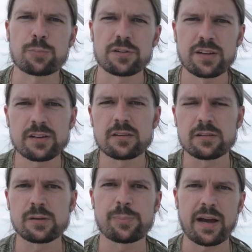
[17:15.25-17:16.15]

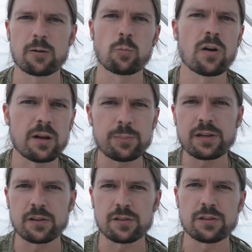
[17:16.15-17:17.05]
particularly bad one
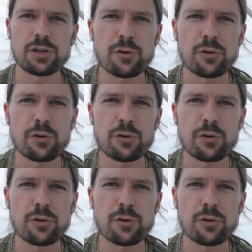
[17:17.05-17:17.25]
because in the